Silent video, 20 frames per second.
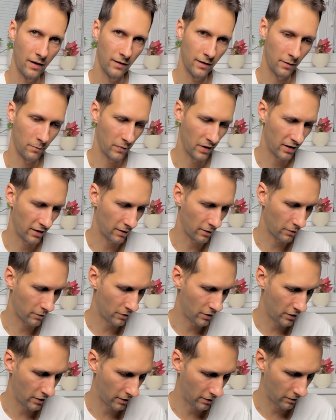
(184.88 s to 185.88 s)
like
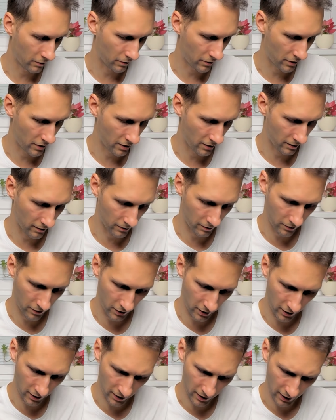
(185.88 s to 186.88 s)
mineralogy or
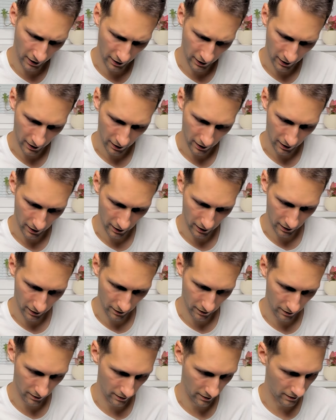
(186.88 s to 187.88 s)
geology.
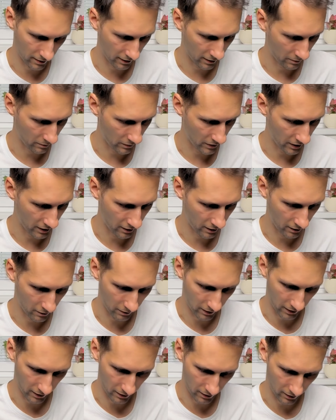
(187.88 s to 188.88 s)
This can be
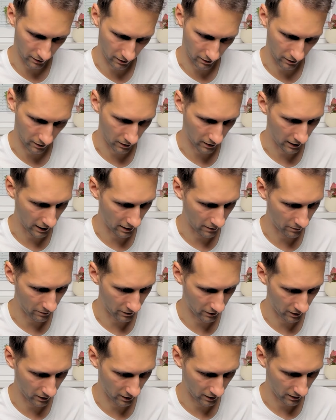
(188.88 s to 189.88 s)
quite
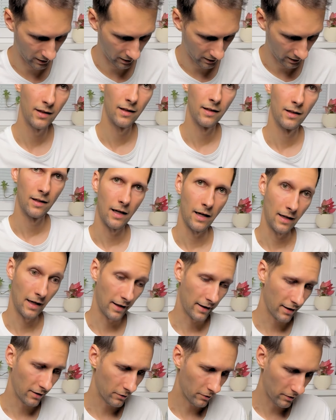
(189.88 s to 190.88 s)
helpful. And I
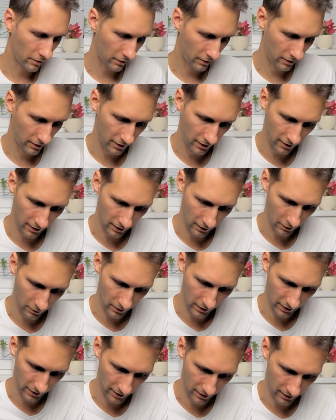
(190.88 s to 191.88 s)
can also see now
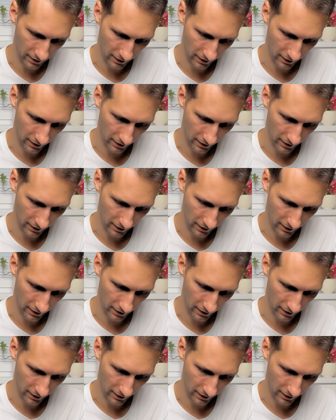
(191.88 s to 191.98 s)
there is